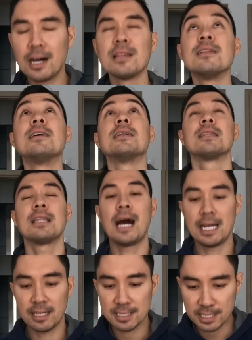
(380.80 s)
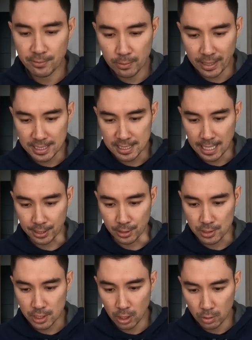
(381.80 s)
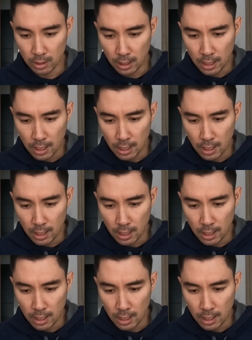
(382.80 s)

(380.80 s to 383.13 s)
on the line. Let's see where my set goes. So